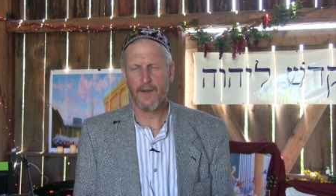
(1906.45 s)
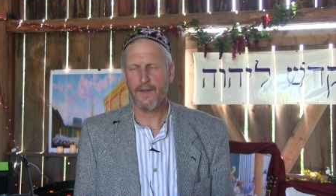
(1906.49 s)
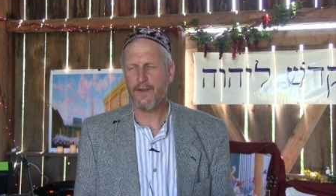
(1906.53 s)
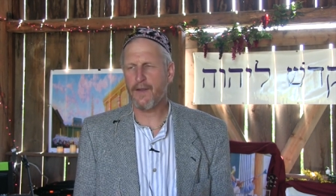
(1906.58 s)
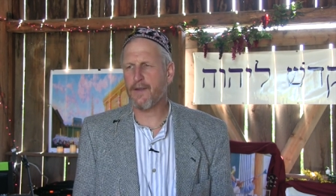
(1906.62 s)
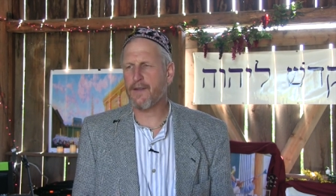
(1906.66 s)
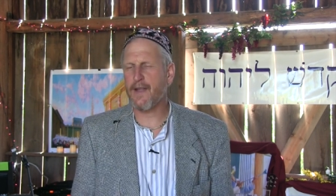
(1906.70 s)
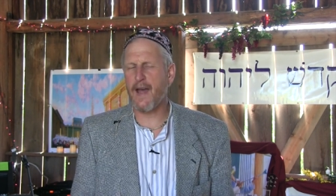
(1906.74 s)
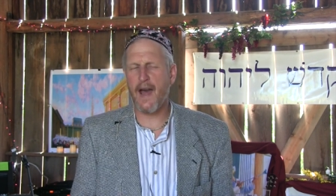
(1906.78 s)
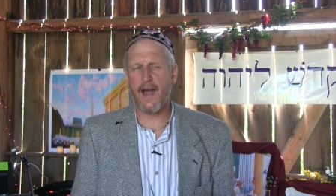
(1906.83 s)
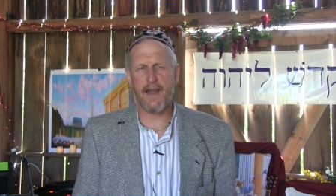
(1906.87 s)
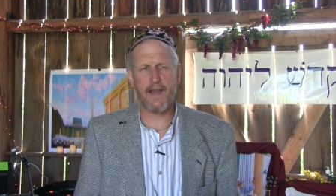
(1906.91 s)

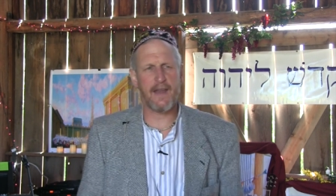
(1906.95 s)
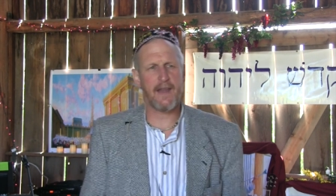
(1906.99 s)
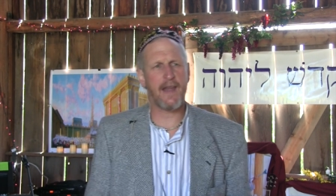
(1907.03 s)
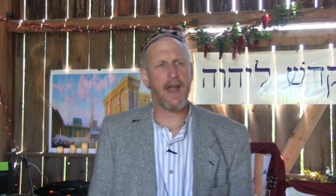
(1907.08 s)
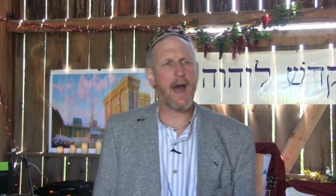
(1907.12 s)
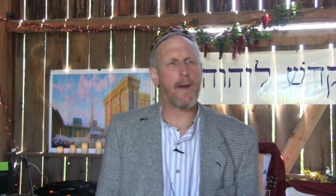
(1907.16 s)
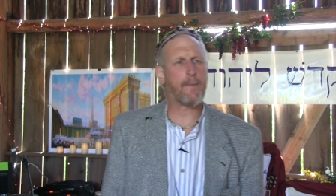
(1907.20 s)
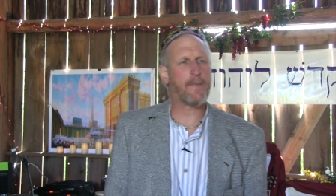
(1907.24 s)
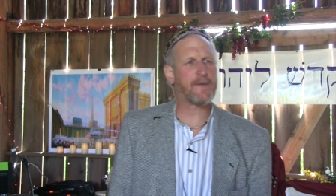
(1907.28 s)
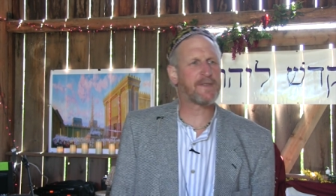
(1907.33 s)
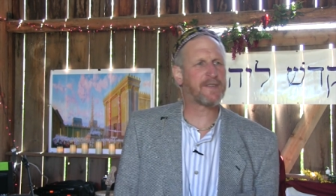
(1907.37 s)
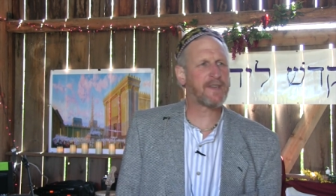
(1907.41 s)
They're not in
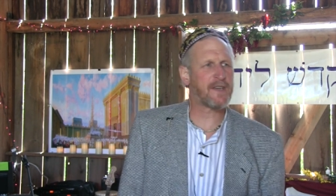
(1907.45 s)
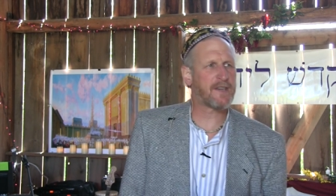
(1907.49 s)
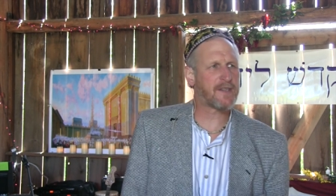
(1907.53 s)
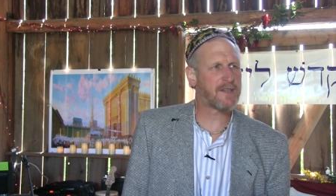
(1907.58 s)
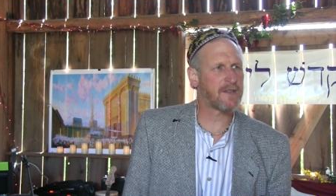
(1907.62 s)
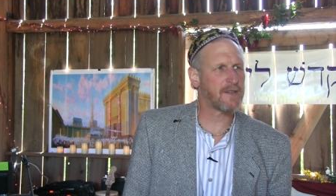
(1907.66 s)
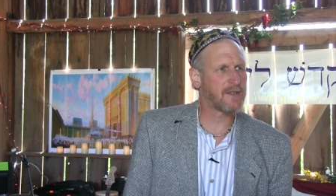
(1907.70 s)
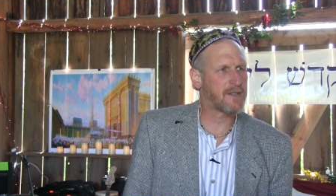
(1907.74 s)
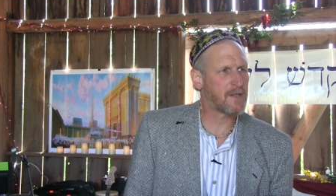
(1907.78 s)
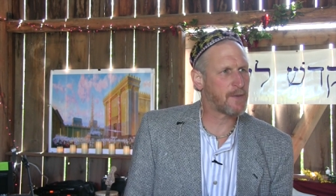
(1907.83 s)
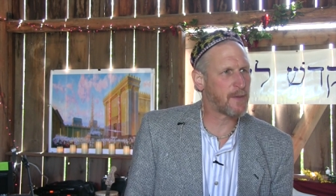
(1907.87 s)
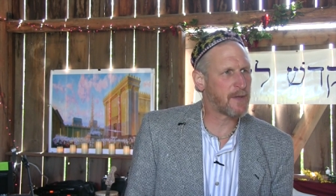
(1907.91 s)

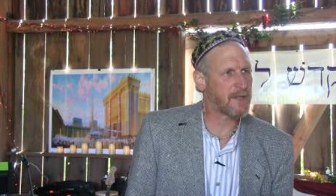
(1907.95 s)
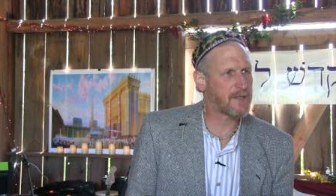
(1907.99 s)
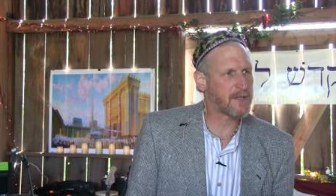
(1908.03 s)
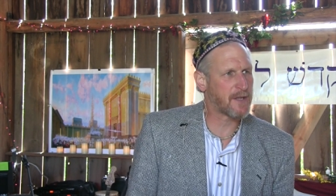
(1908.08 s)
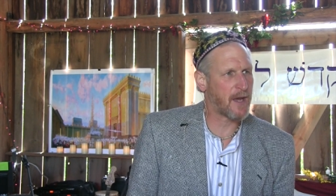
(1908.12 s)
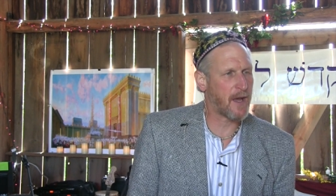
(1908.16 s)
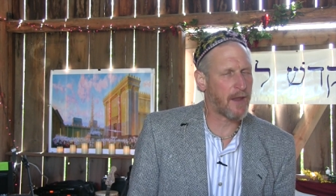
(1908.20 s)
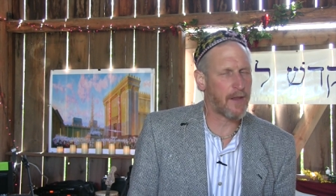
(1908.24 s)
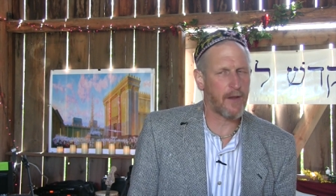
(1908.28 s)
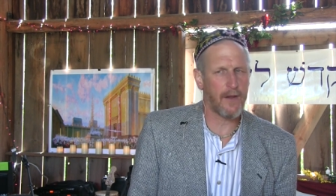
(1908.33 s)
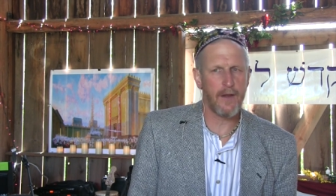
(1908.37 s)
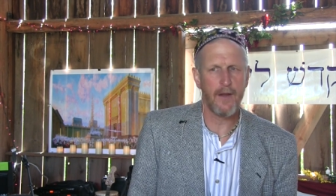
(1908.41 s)
opposition to each
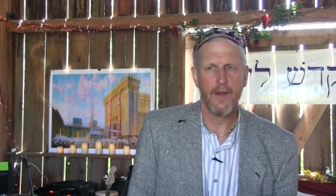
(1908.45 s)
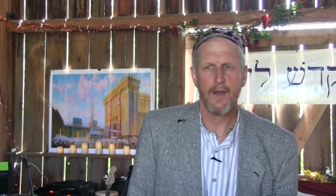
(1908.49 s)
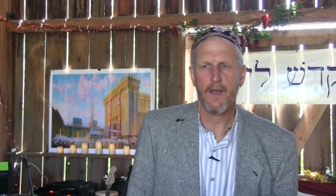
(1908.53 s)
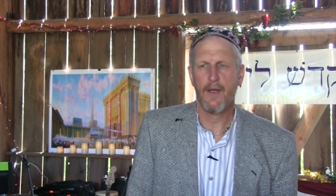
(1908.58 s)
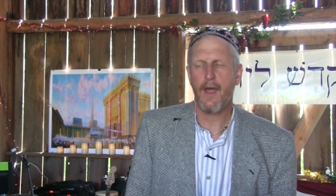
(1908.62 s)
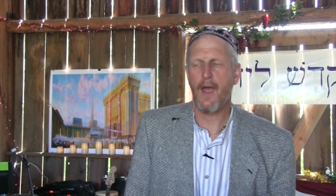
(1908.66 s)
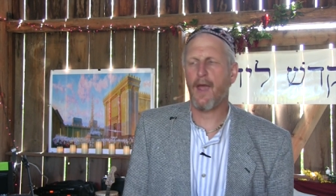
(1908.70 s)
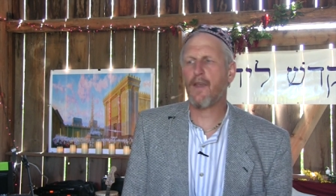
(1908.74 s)
other,